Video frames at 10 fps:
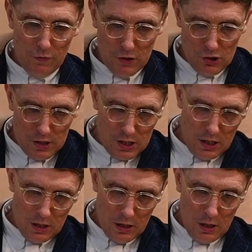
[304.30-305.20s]

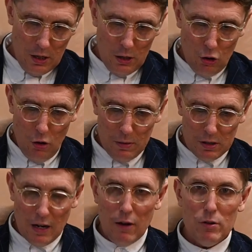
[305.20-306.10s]
efficiency. common
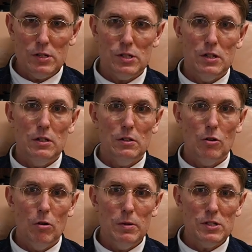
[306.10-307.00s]
currency,
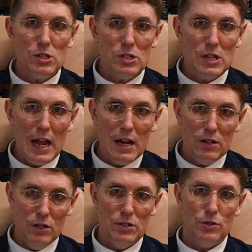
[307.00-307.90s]
common
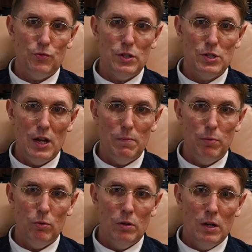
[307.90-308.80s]
standards, for
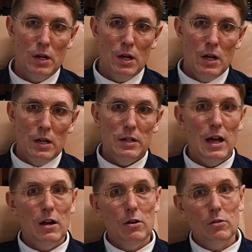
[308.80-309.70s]
example.
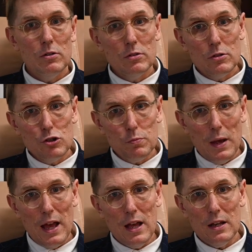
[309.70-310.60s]
Now,
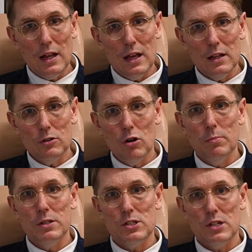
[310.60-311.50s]
Japan had
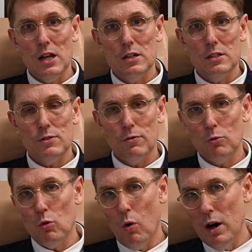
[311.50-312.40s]
common standards from
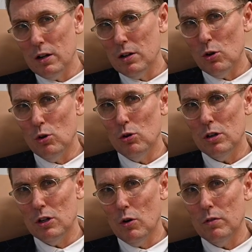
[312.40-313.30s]
quite an
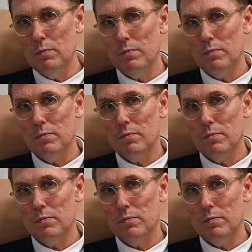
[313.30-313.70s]
early on